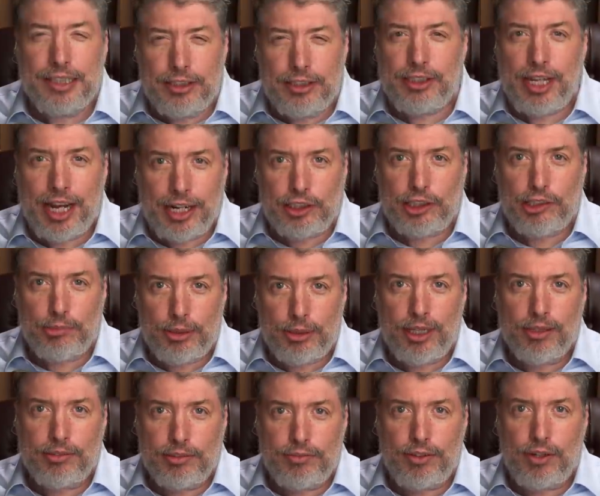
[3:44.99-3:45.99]
This actually
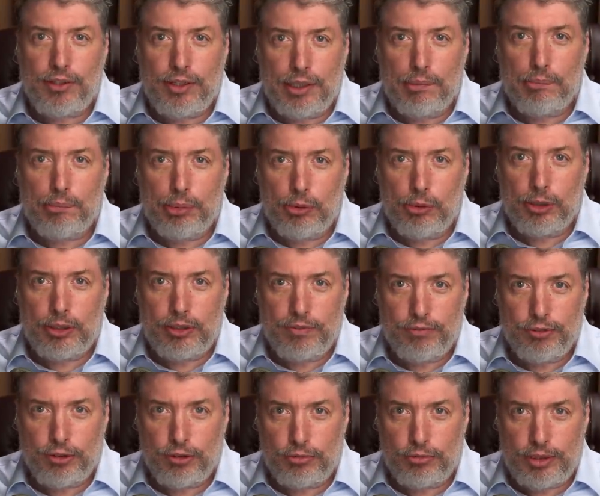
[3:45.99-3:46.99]
becomes very
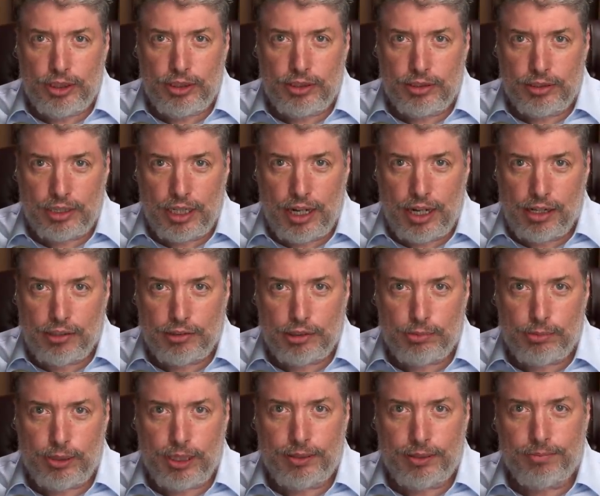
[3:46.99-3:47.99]
important for a reason that I'll
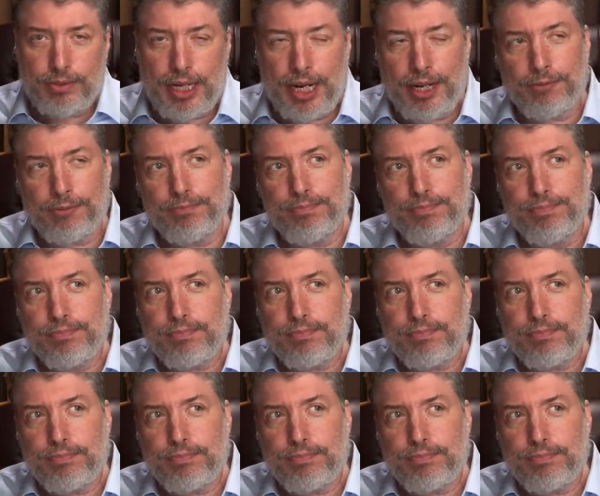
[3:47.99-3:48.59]
explain. Now,